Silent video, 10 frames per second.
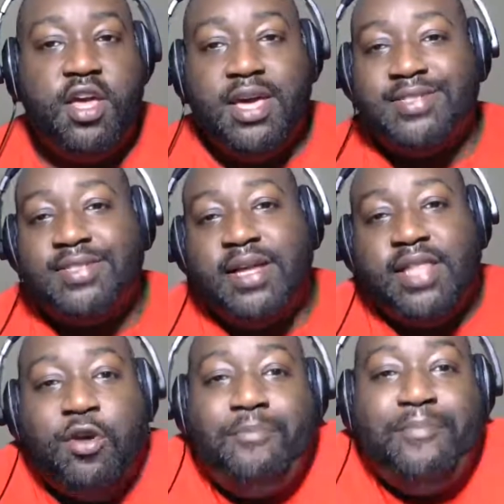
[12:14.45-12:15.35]
It's not
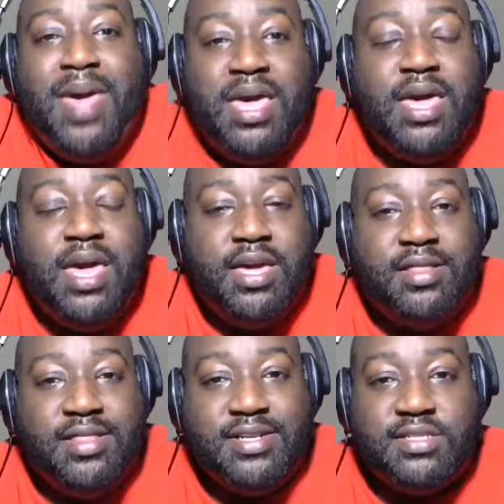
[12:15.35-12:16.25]
like you're
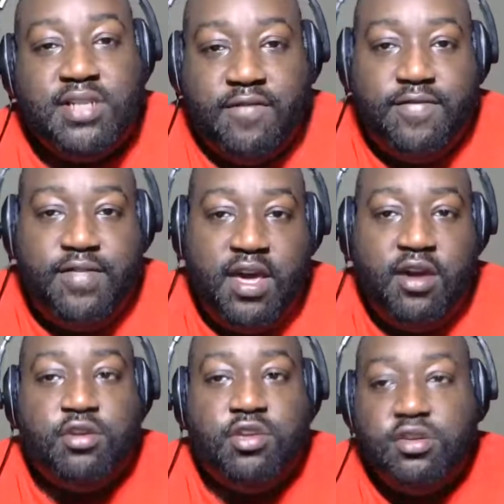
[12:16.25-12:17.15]
making the stuff
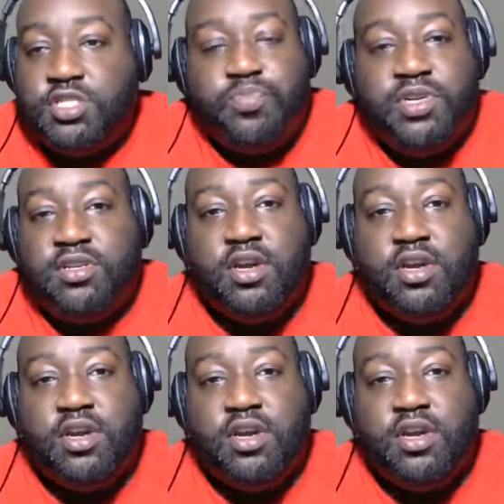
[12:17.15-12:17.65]
there. You're just putting the